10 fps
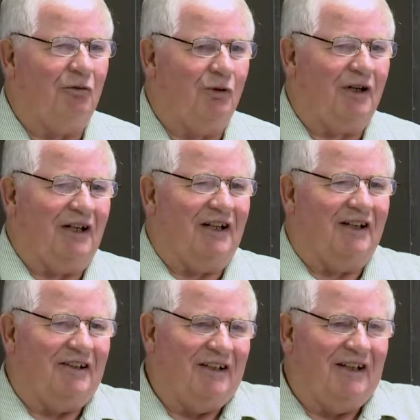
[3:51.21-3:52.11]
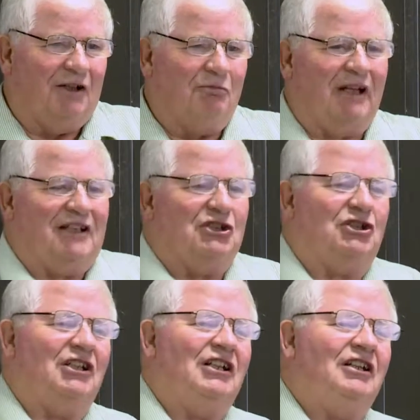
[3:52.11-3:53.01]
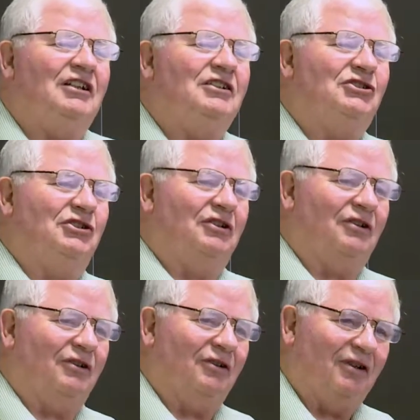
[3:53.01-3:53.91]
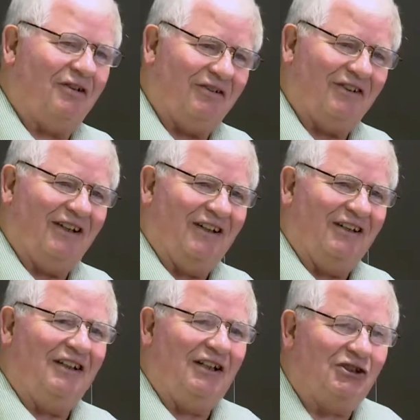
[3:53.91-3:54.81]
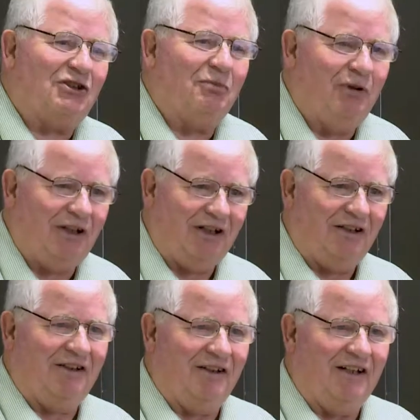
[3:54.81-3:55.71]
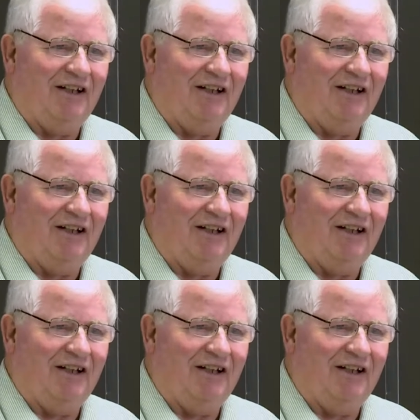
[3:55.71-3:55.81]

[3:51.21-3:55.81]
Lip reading: we're going to make this easier than it needs to be